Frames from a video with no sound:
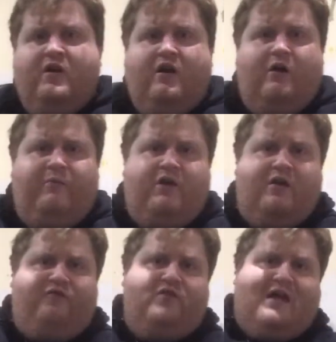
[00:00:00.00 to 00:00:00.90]
I'll be
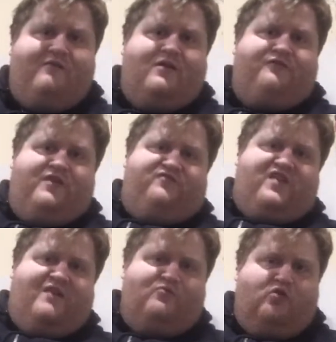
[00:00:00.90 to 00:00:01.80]
on for another
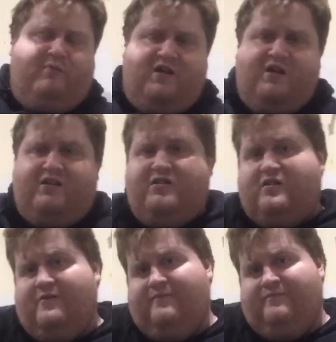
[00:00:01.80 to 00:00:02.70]
15 more
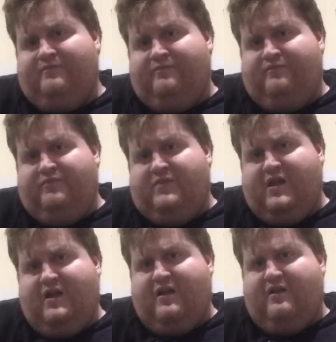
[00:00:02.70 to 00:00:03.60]
minutes.
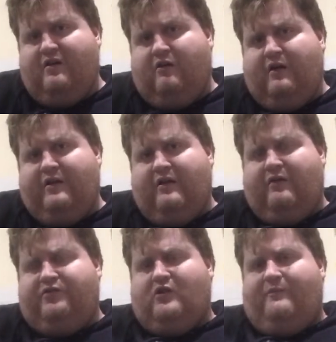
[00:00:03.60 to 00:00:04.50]
Then
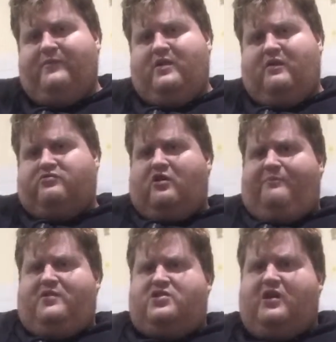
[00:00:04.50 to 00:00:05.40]
I'll stop
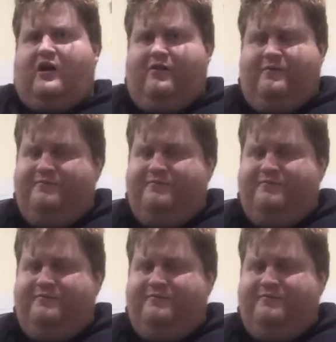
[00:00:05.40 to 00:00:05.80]
the show.